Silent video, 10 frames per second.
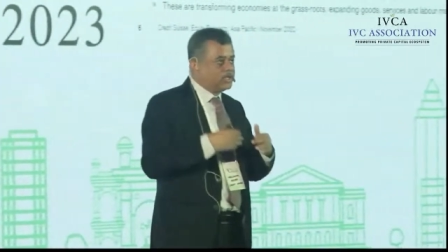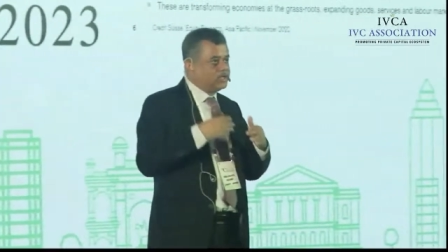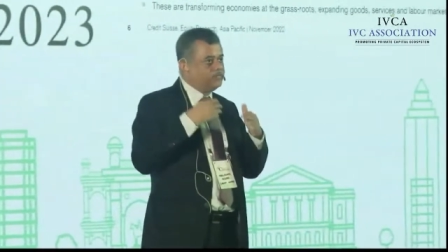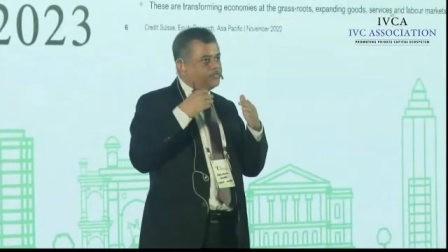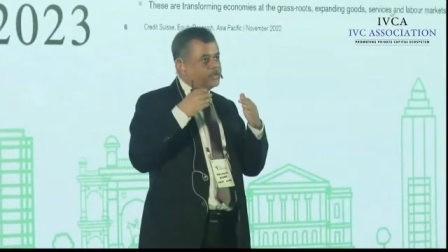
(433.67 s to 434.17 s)

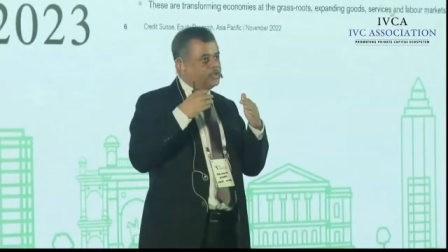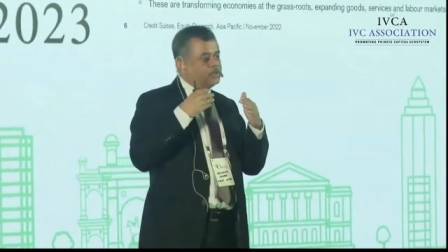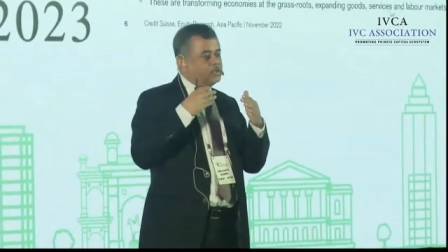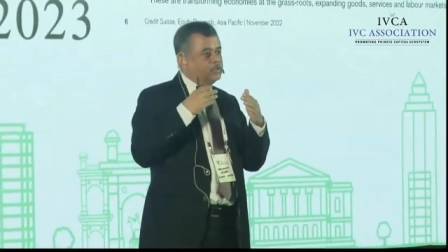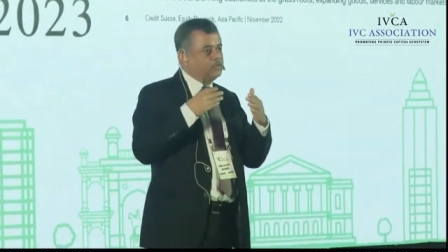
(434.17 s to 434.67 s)
These are
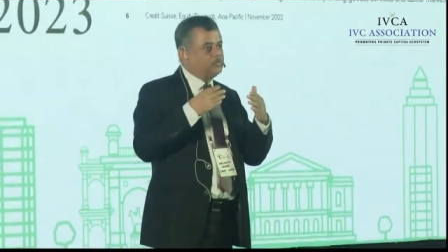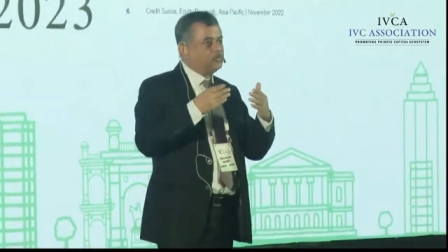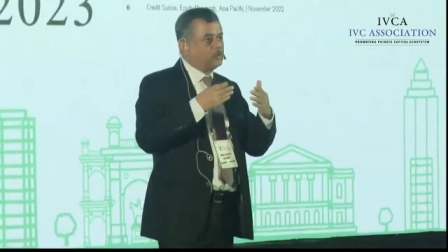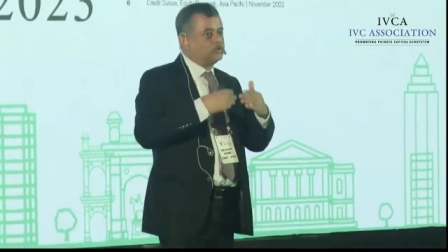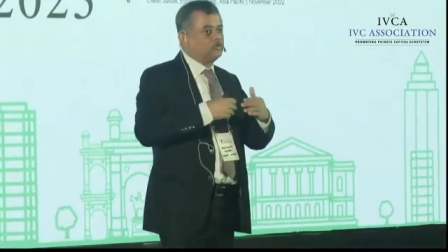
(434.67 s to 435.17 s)

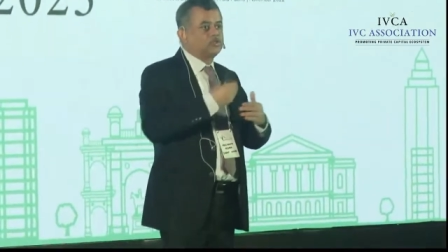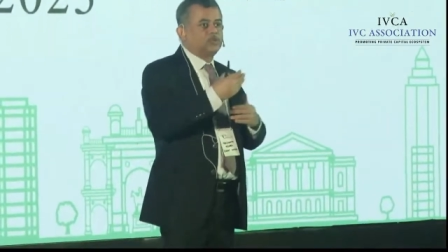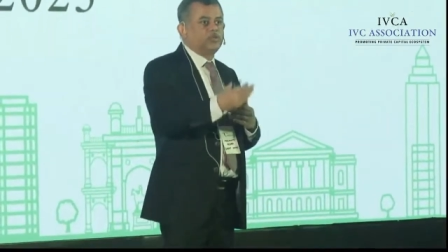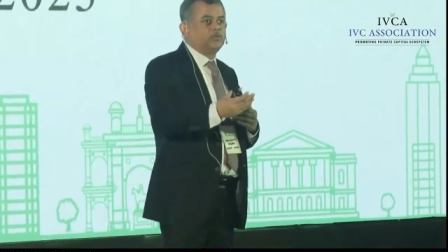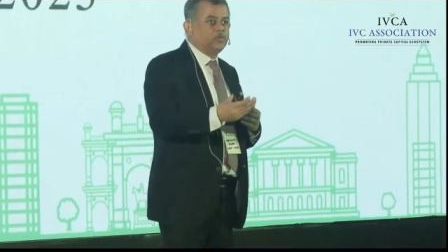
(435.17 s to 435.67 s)

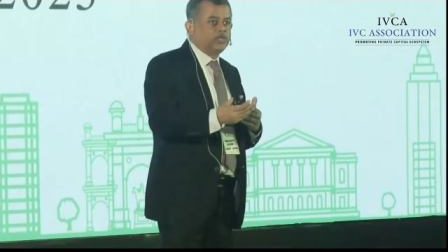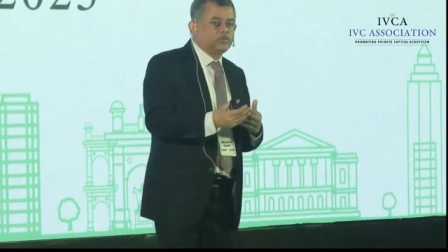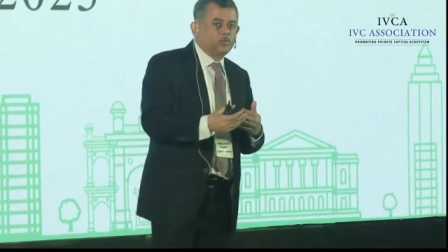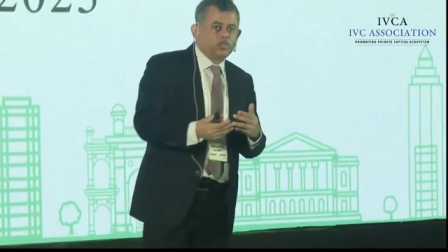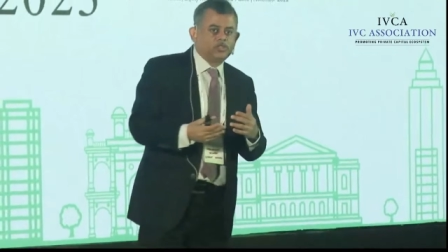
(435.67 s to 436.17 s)
remarkable
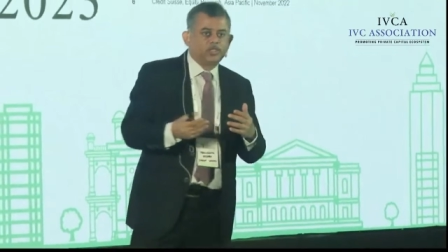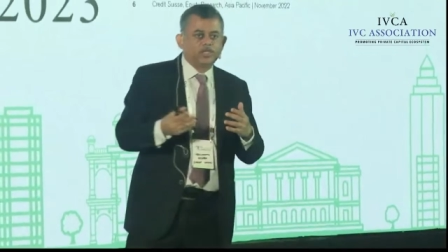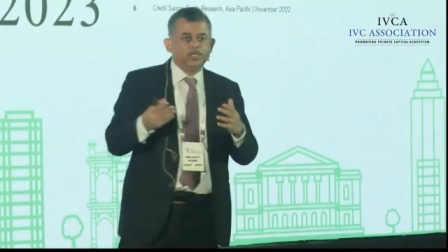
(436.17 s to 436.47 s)
changes in